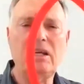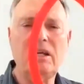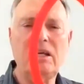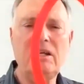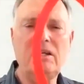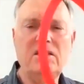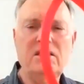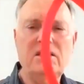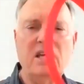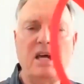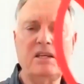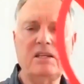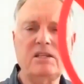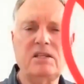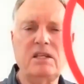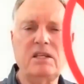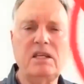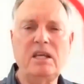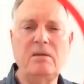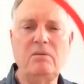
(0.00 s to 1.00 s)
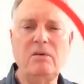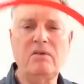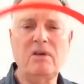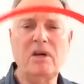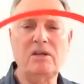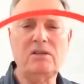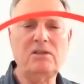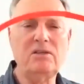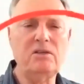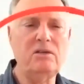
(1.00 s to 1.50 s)
can you start to see here, we've
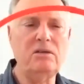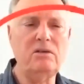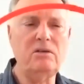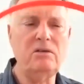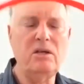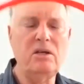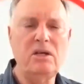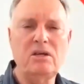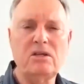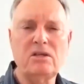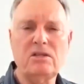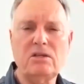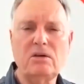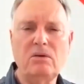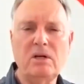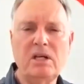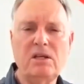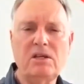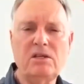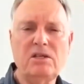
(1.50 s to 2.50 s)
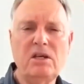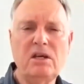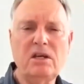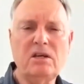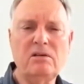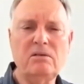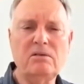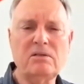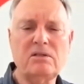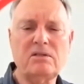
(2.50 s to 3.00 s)
got two sorting
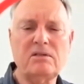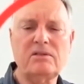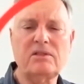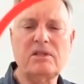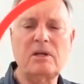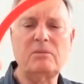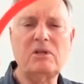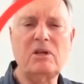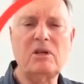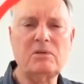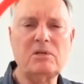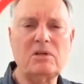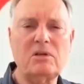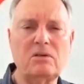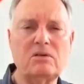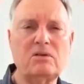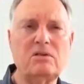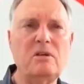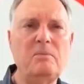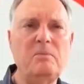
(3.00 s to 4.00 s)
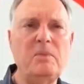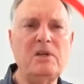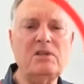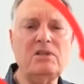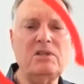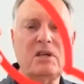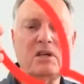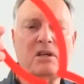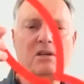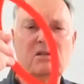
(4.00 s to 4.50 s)
circles, sometimes called grouping
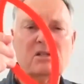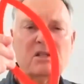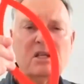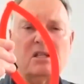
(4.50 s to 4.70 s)
circles.